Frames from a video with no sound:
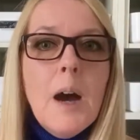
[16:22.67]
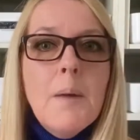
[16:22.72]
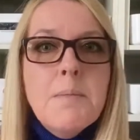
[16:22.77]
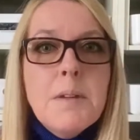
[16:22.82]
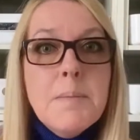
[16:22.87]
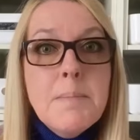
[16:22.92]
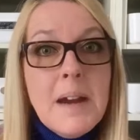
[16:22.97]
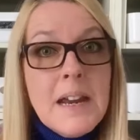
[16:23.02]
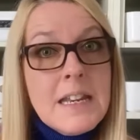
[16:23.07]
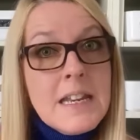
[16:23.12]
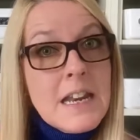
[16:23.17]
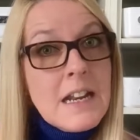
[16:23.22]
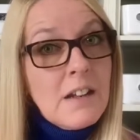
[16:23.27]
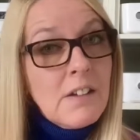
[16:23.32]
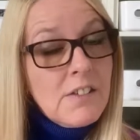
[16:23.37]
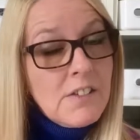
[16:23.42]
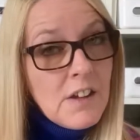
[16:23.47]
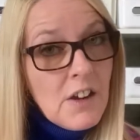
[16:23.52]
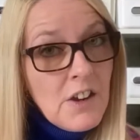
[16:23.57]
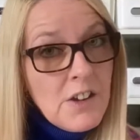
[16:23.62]
Your main
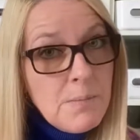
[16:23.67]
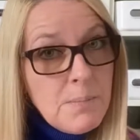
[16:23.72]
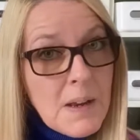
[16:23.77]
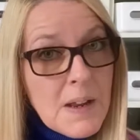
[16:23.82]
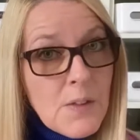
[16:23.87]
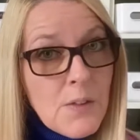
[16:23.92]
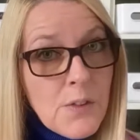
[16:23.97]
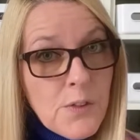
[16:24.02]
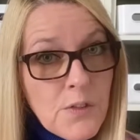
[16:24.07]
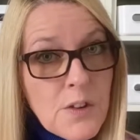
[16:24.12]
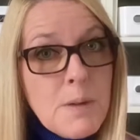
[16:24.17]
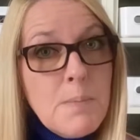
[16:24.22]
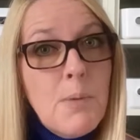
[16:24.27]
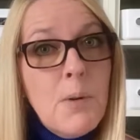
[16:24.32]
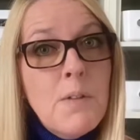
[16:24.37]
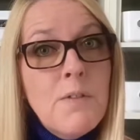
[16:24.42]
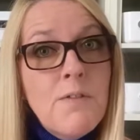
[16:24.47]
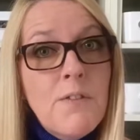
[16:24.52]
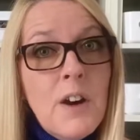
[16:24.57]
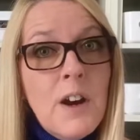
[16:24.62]
needle size being
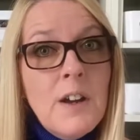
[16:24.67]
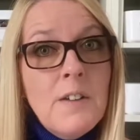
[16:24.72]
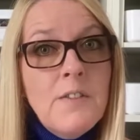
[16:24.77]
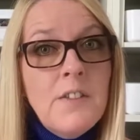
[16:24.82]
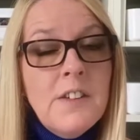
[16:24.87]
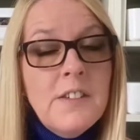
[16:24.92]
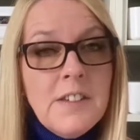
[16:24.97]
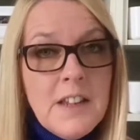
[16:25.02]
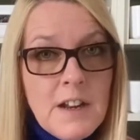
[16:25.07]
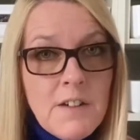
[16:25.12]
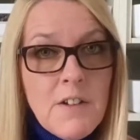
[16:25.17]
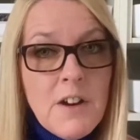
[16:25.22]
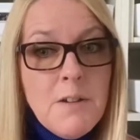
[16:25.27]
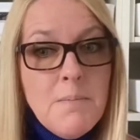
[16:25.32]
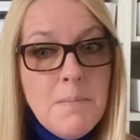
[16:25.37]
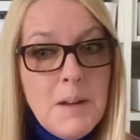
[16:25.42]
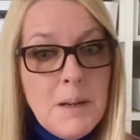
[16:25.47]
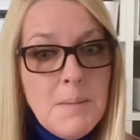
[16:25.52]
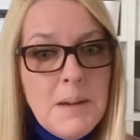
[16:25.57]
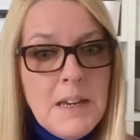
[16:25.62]

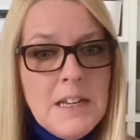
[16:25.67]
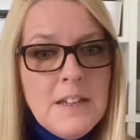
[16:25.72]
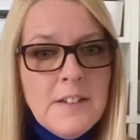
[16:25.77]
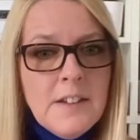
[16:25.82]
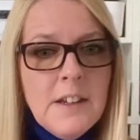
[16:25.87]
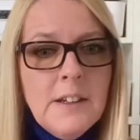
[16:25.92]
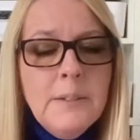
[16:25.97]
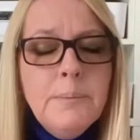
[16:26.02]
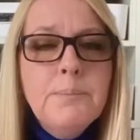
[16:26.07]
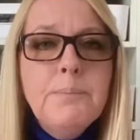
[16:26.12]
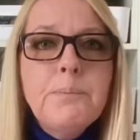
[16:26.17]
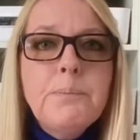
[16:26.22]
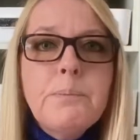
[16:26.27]
3.50mm.